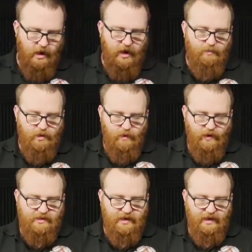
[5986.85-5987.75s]
I am going
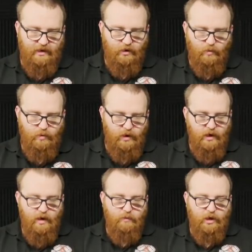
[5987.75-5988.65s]
to link up
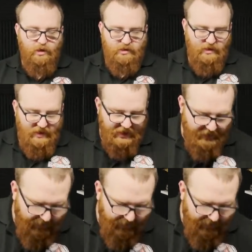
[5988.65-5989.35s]
because this